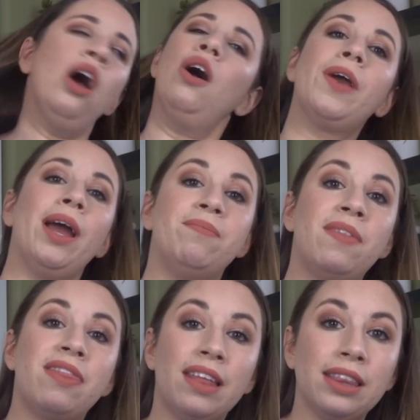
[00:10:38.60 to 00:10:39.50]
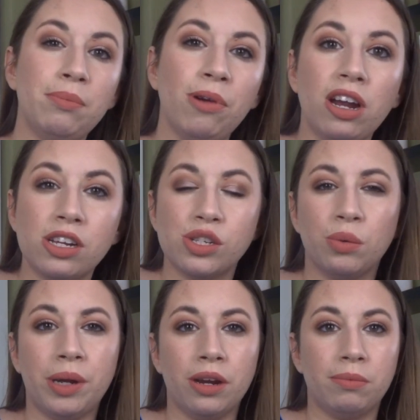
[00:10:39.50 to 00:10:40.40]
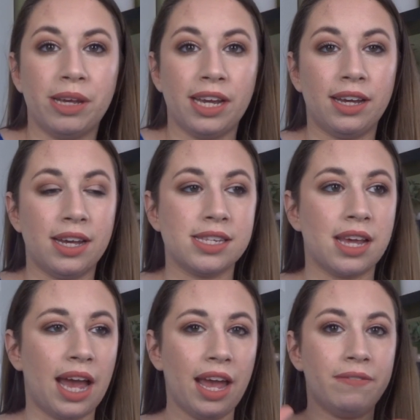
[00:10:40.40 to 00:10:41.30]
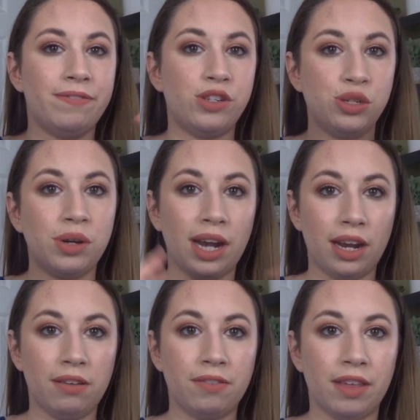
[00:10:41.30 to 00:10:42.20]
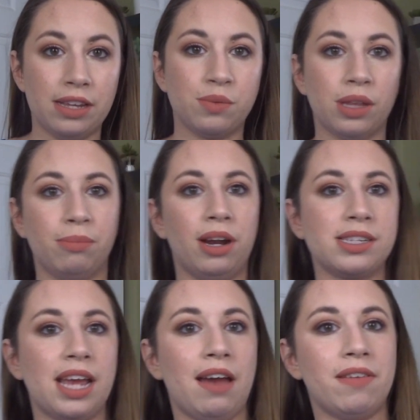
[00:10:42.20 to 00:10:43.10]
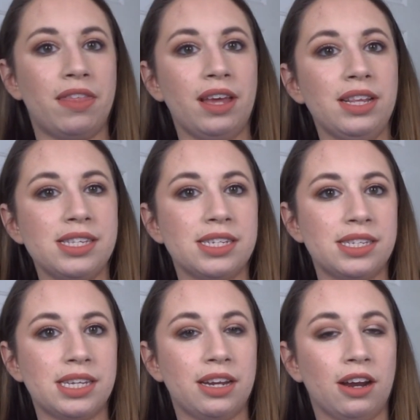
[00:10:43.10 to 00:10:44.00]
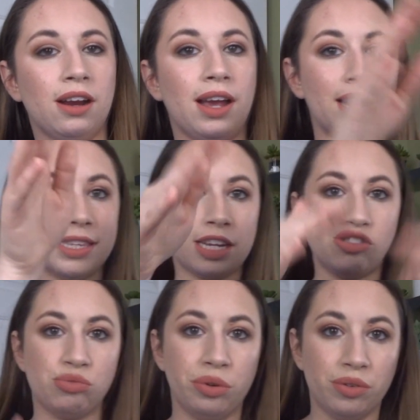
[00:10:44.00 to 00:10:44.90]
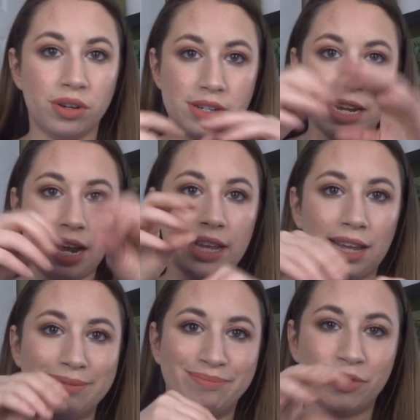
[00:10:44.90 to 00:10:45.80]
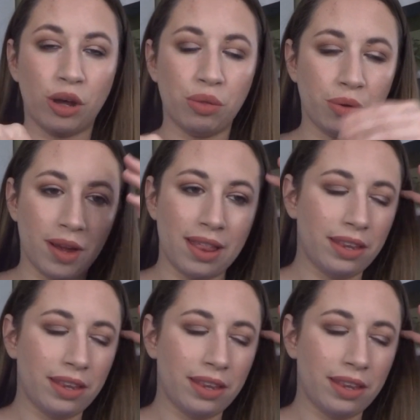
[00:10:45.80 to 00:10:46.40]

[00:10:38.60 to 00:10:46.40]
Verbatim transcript: Okay, then lip products are weird because I have two kind of things with lip products. I have a thing that sits here and it's like drawers and I can like go through it.